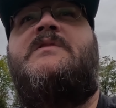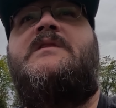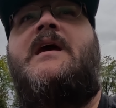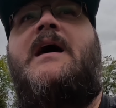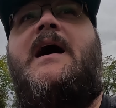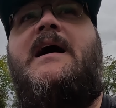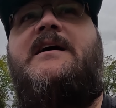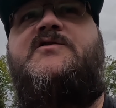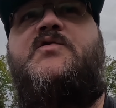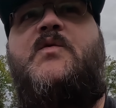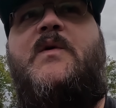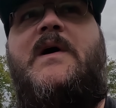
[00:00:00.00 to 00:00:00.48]

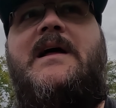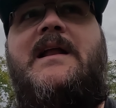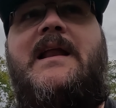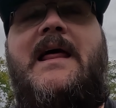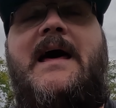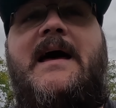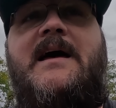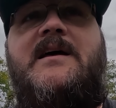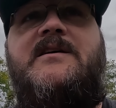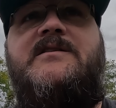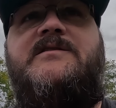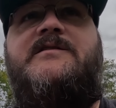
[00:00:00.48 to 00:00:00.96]
as well
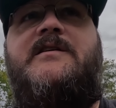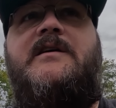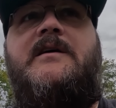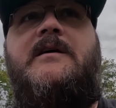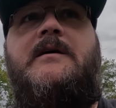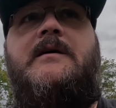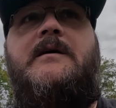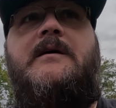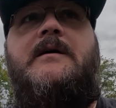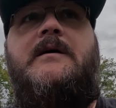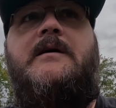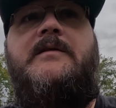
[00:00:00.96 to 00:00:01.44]
as
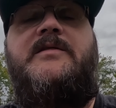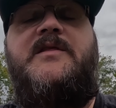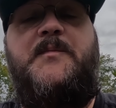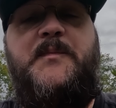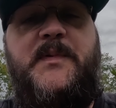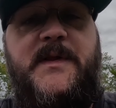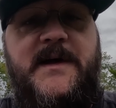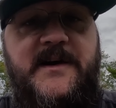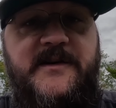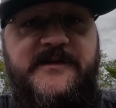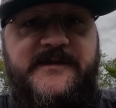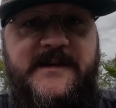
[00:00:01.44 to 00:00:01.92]
the
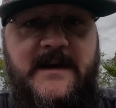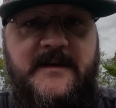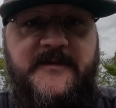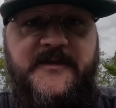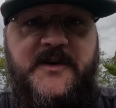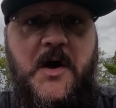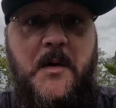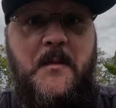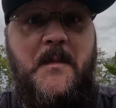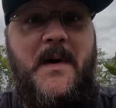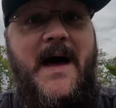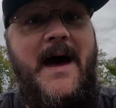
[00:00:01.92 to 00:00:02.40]
players that have
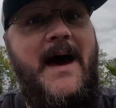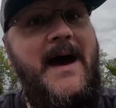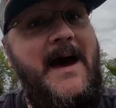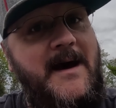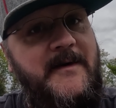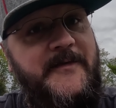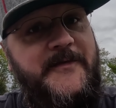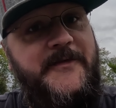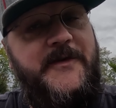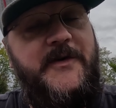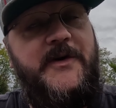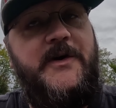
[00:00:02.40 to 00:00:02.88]
come
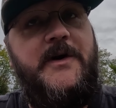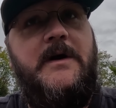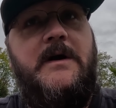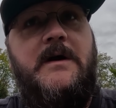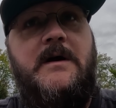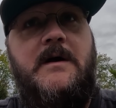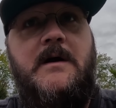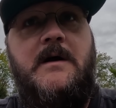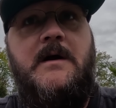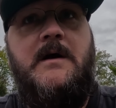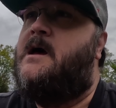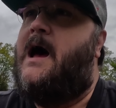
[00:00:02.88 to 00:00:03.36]
after.
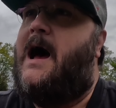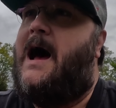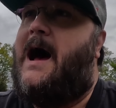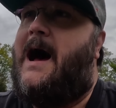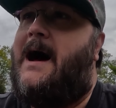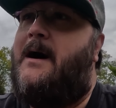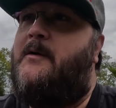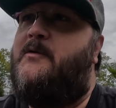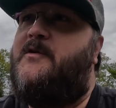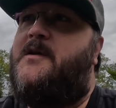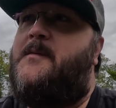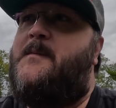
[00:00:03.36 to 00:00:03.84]

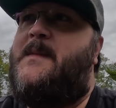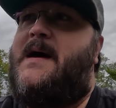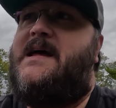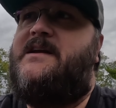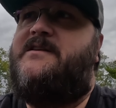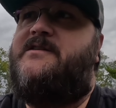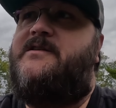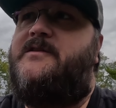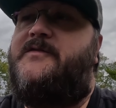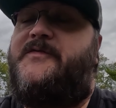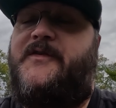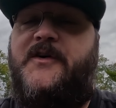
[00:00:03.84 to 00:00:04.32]
I would
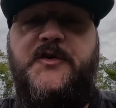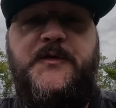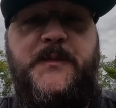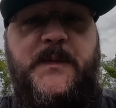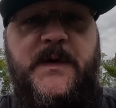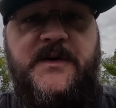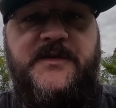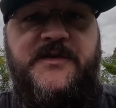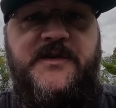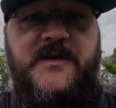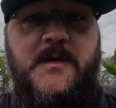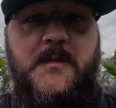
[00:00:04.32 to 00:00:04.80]
imagine the first
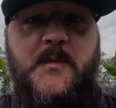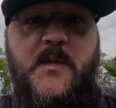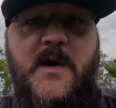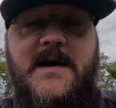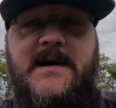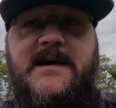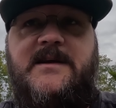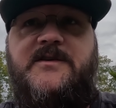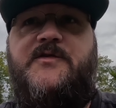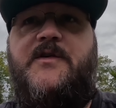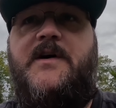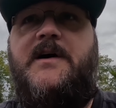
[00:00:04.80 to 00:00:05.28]
person to
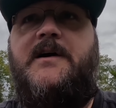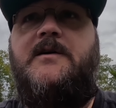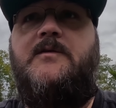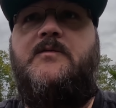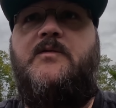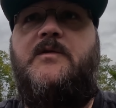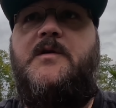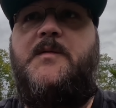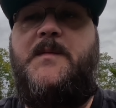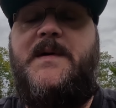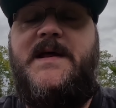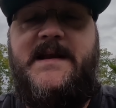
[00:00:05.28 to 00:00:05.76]
break his record
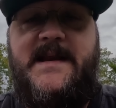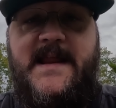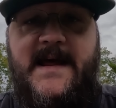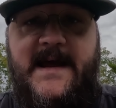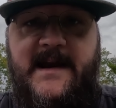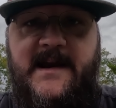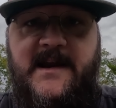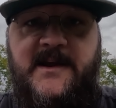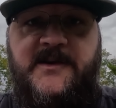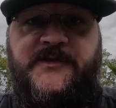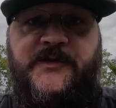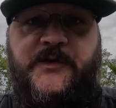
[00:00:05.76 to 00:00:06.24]
would have been
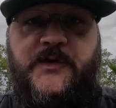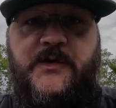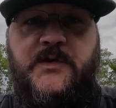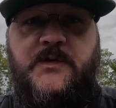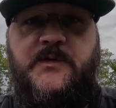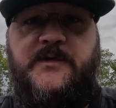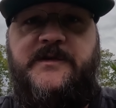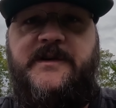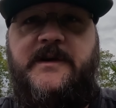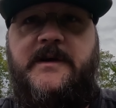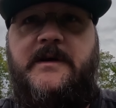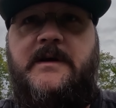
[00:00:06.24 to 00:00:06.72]
Dan Issel, who
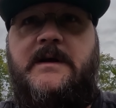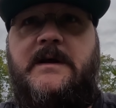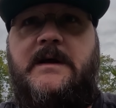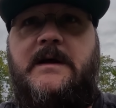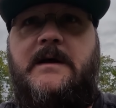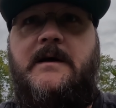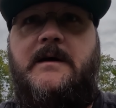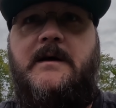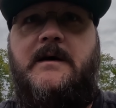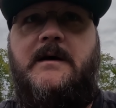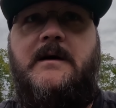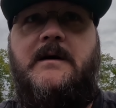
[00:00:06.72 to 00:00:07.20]
was a, uh,
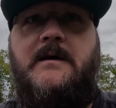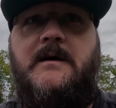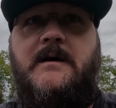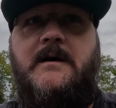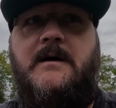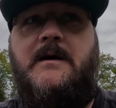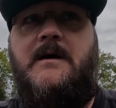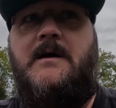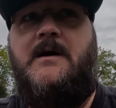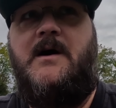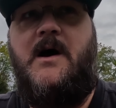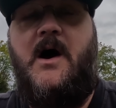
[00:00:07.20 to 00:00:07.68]

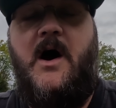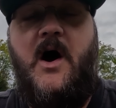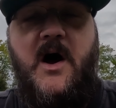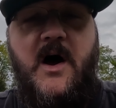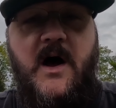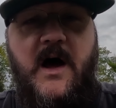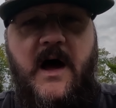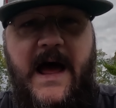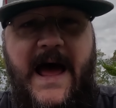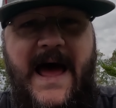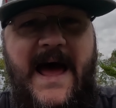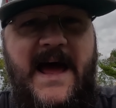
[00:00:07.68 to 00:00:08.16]

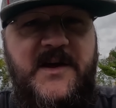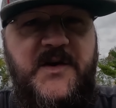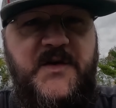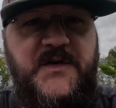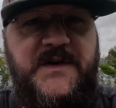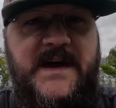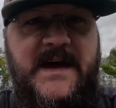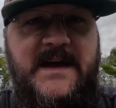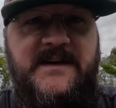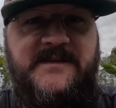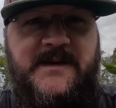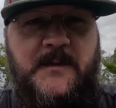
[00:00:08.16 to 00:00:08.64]
at
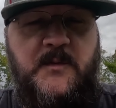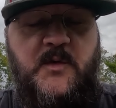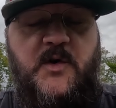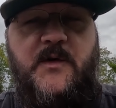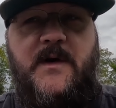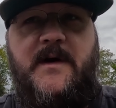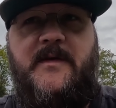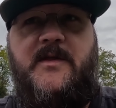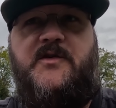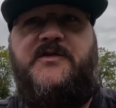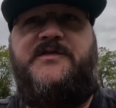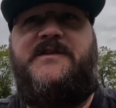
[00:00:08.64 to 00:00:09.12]
UK somewhere
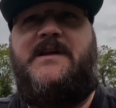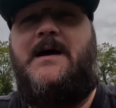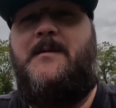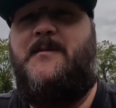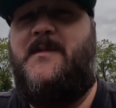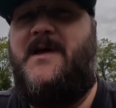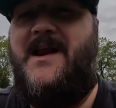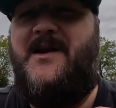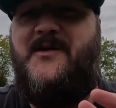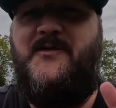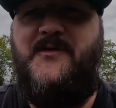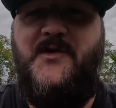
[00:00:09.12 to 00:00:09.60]
around those times.
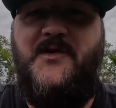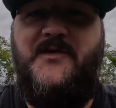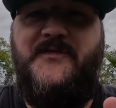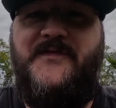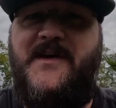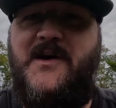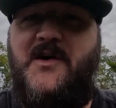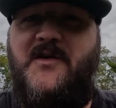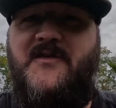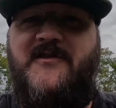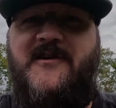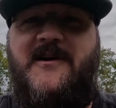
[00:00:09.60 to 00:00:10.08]
I don't know if
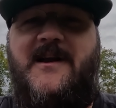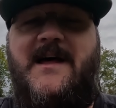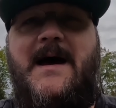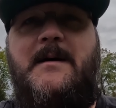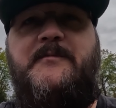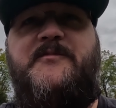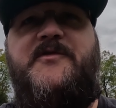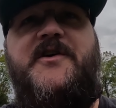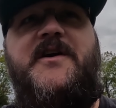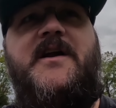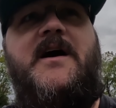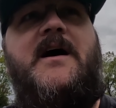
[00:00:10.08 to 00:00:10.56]
they
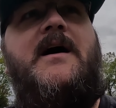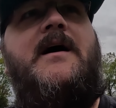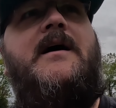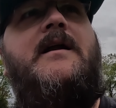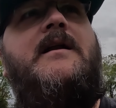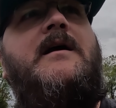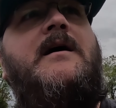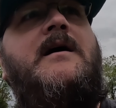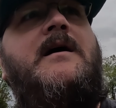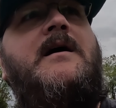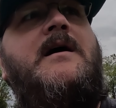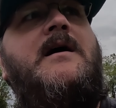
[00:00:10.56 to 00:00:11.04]
overlapped or not.
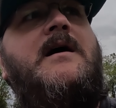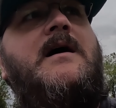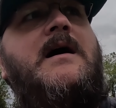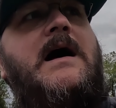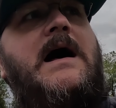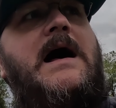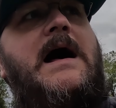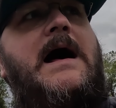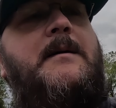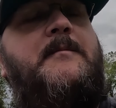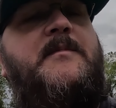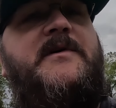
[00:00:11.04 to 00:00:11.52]

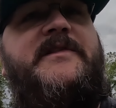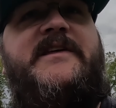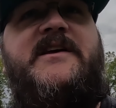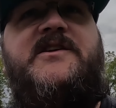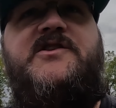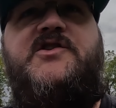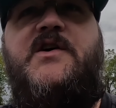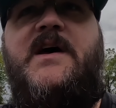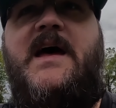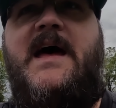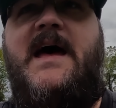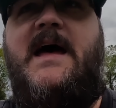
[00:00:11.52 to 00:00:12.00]
Uh, but then
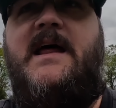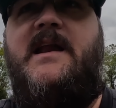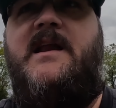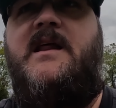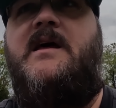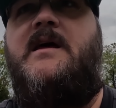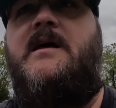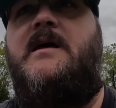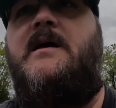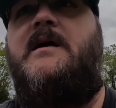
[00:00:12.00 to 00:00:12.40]
you had